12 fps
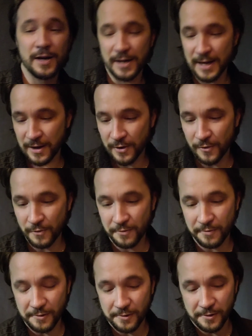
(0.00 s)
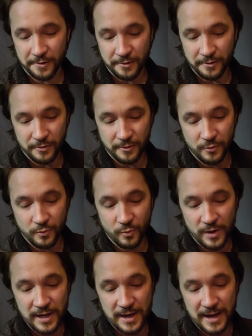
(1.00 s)
Now,
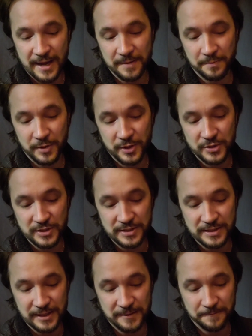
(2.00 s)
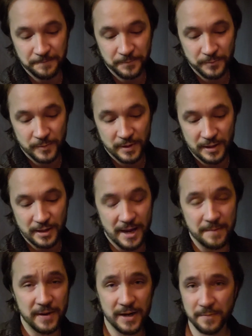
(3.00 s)
when I purchased it, I
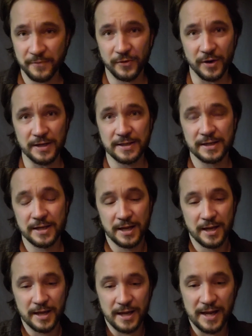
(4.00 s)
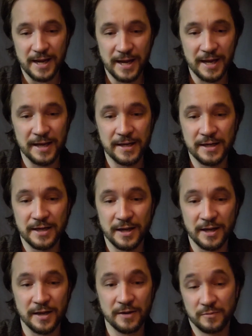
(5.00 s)
paid up front and
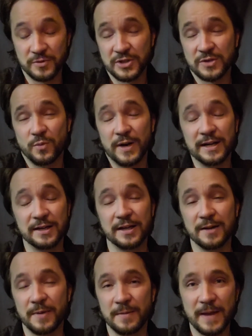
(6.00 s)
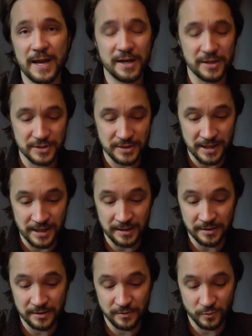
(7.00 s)
was just waiting to get my package. And
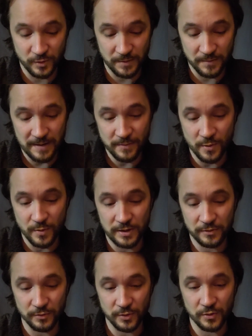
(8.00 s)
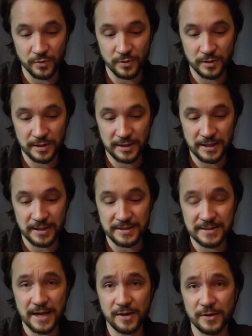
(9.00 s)
then when the payment went through, the
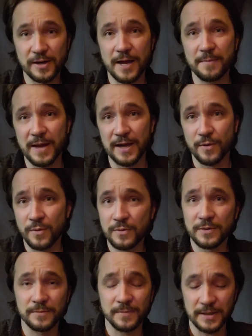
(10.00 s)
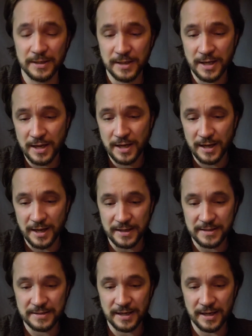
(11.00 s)
seller got back a hold of me and
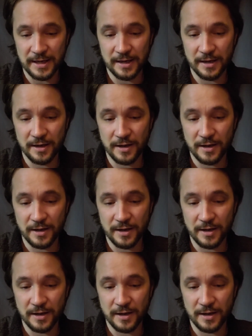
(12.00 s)
said,